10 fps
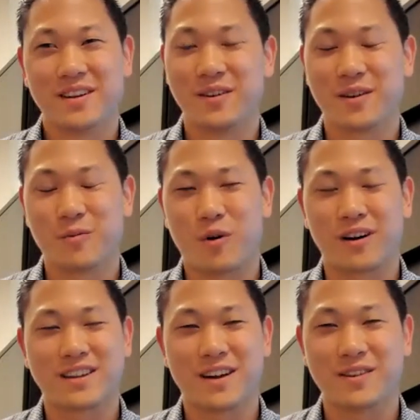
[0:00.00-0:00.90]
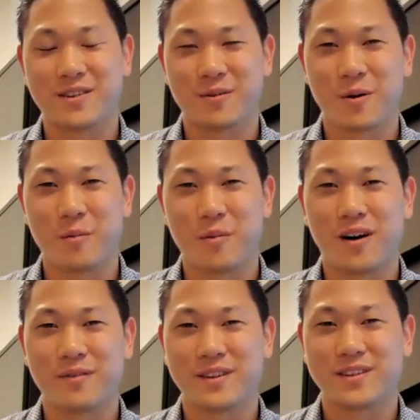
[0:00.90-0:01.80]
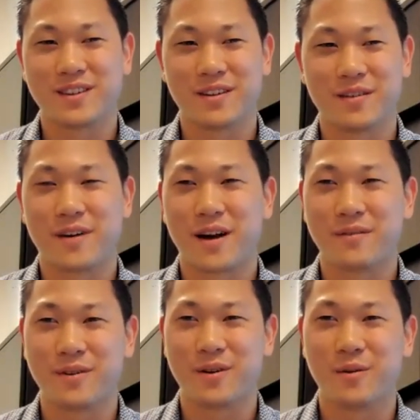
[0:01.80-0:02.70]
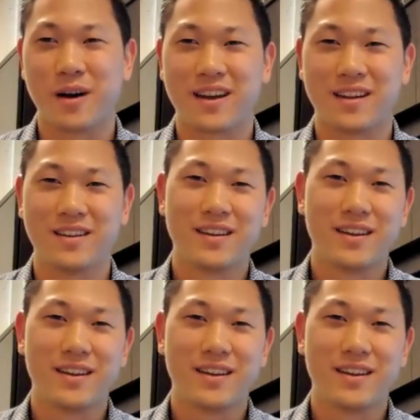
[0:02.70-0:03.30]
you can walk down to your home office 5 feet away and